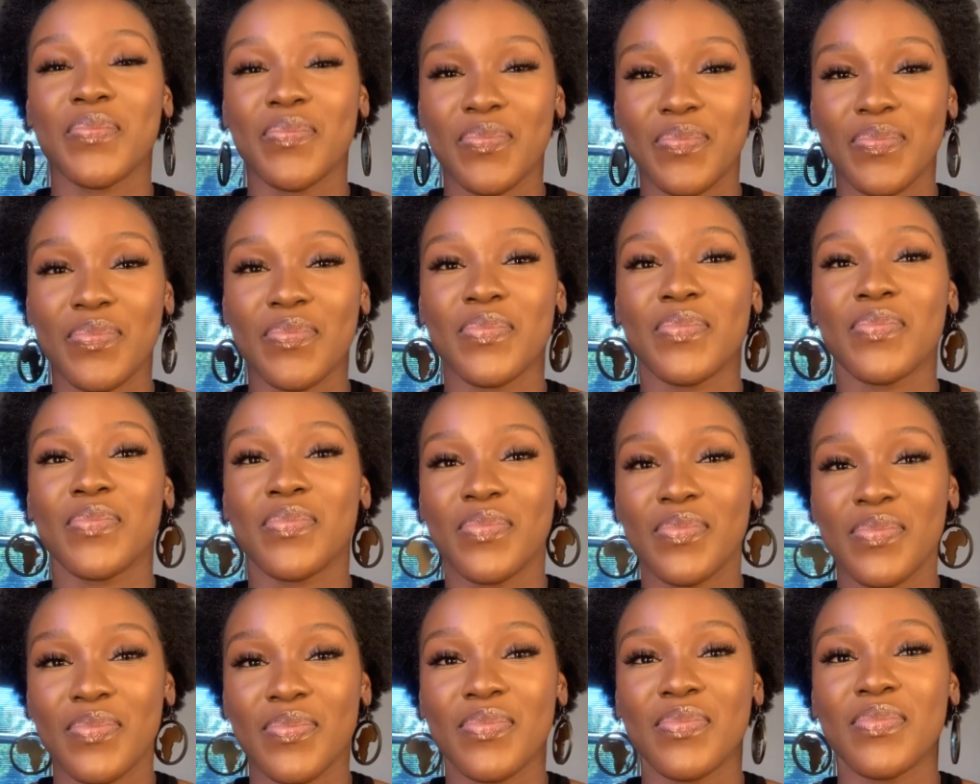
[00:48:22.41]
We all
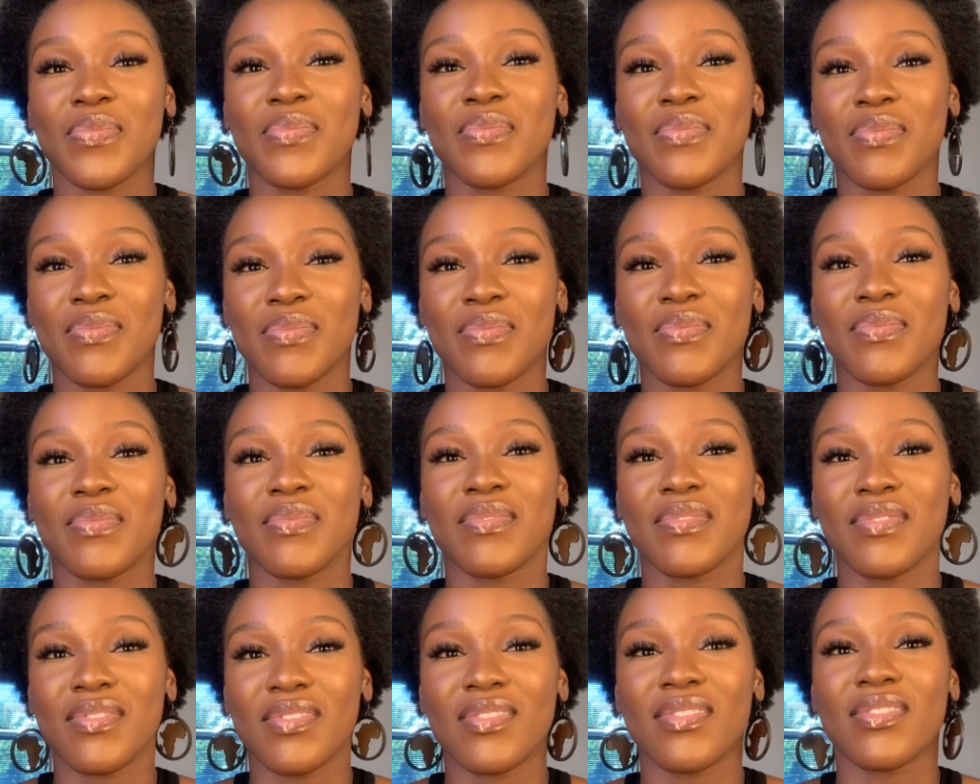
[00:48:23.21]
take
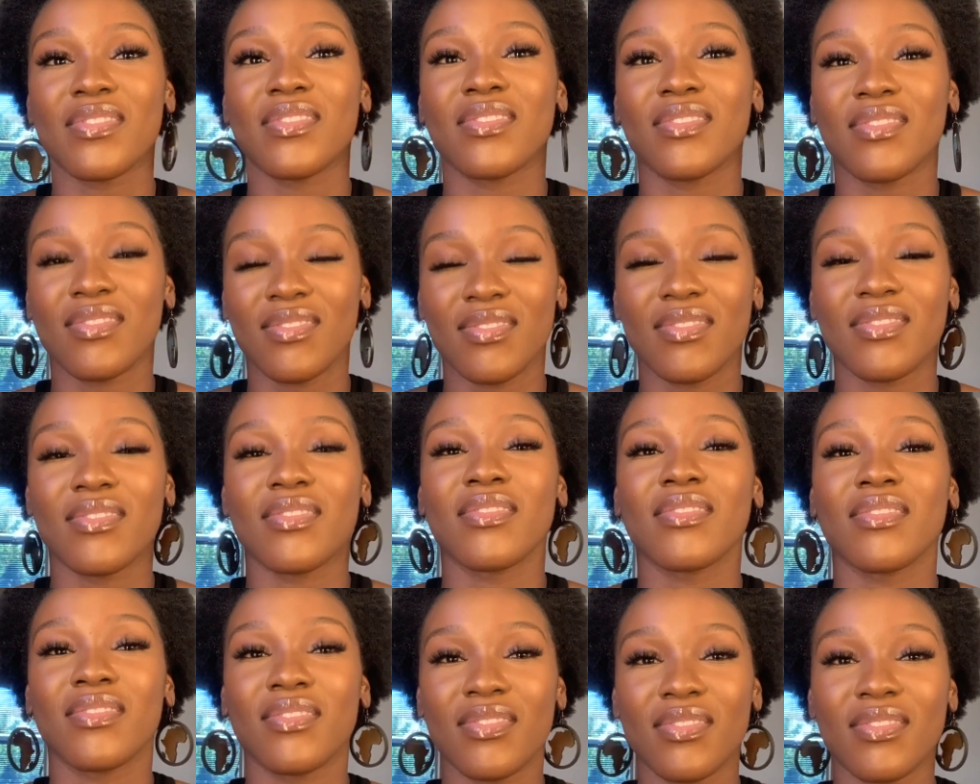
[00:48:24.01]
supplements just to keep
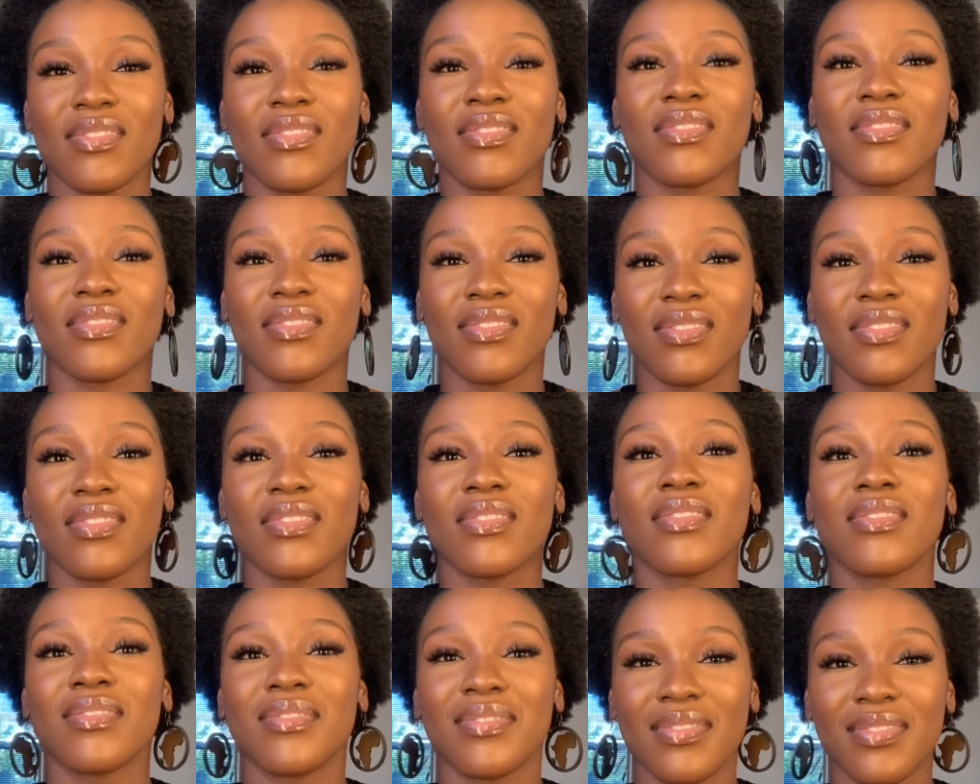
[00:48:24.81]
things going and
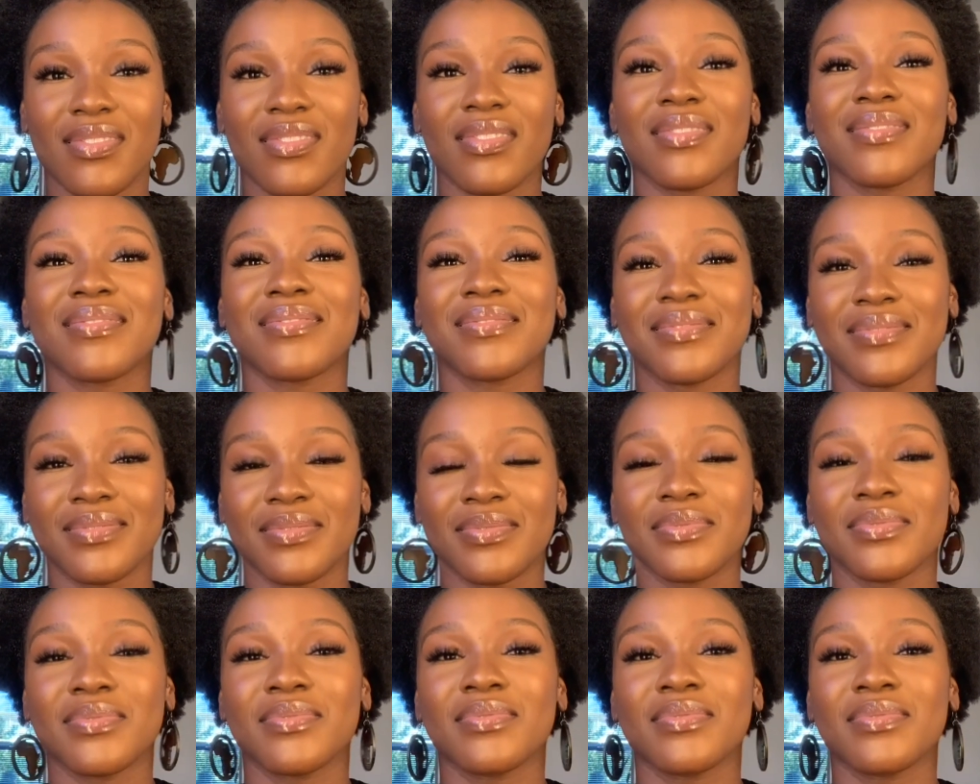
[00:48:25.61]
blah, blah, blah.